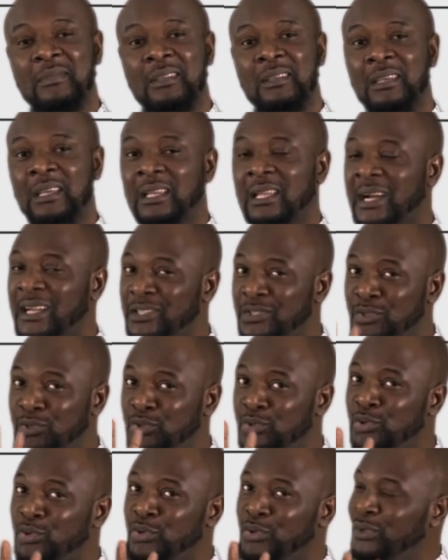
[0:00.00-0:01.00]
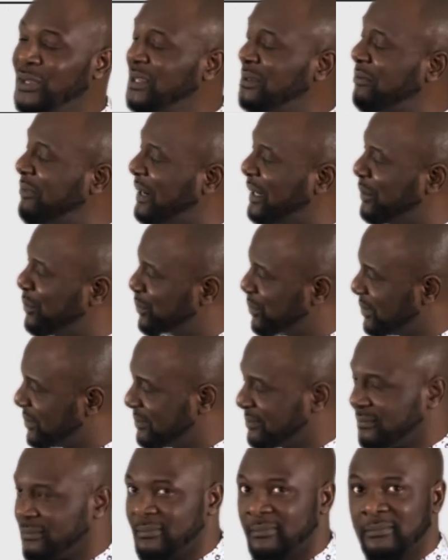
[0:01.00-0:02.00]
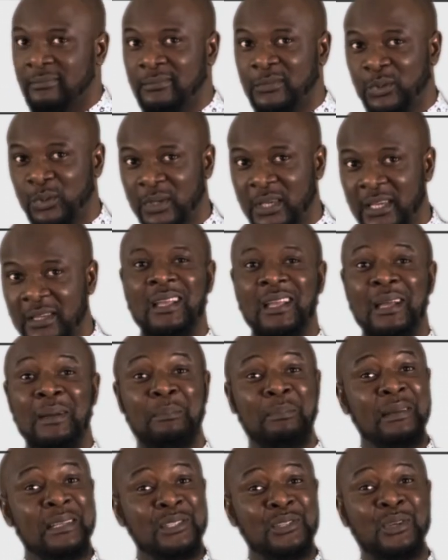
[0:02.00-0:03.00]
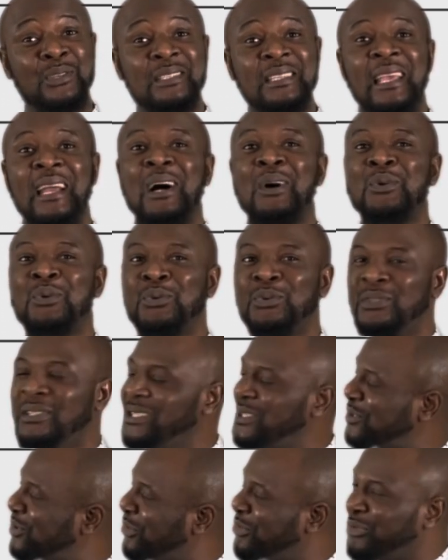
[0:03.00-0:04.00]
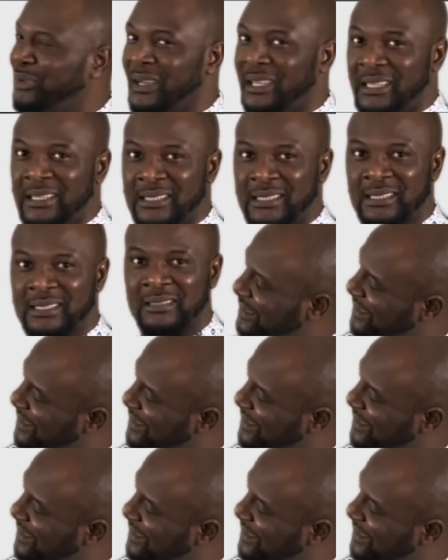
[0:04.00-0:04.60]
It has 2 unique values, okay? And please just see how good this software is.